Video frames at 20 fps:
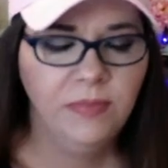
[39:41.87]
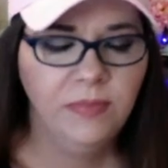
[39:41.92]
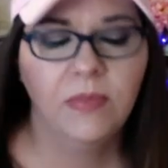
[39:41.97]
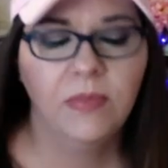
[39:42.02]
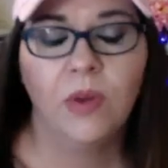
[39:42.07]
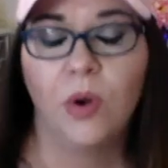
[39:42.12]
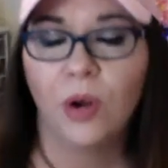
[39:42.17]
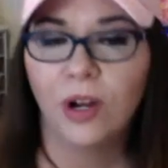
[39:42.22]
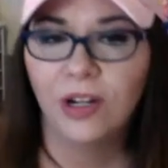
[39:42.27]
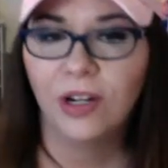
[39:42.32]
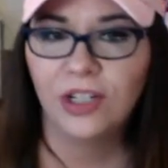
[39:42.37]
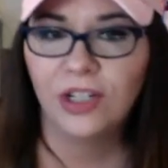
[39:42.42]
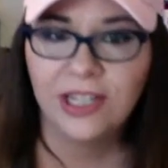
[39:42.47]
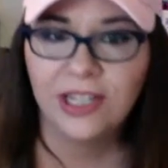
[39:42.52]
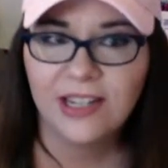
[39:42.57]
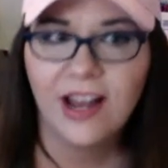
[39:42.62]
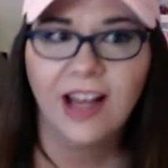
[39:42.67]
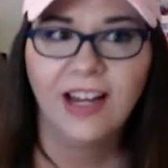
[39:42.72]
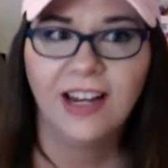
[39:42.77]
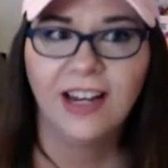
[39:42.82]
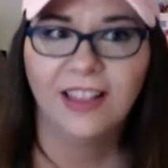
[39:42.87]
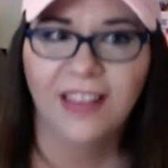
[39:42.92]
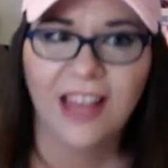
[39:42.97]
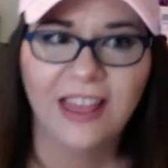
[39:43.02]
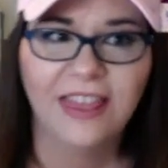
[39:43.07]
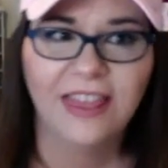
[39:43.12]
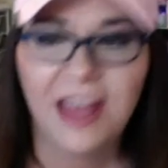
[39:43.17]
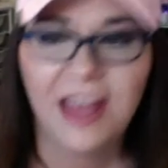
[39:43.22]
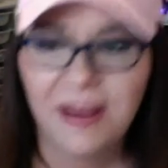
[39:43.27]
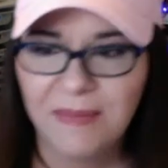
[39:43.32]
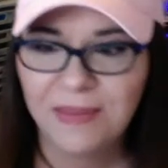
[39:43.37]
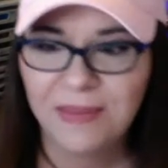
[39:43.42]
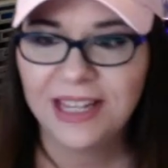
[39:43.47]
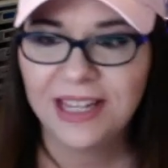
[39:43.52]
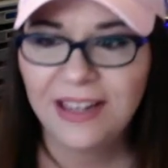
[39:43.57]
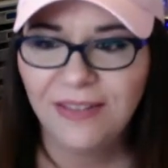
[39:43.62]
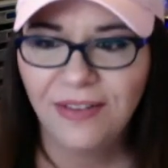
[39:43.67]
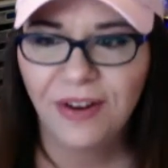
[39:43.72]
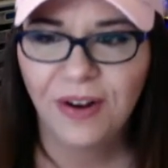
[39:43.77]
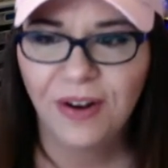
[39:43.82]
or she's not going to let them
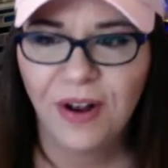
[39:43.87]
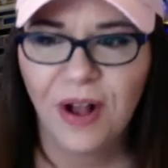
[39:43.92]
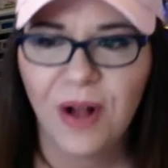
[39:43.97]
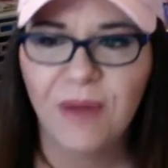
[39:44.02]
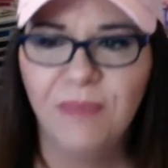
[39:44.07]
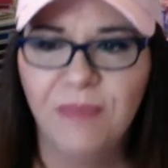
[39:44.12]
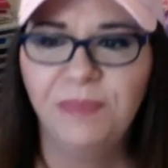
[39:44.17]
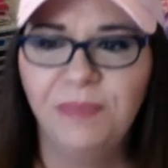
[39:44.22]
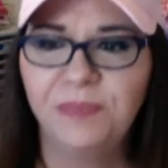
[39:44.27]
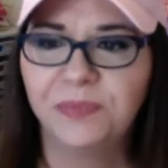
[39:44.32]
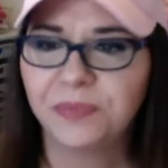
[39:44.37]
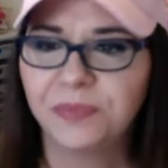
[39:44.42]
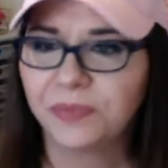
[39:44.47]
leave her home.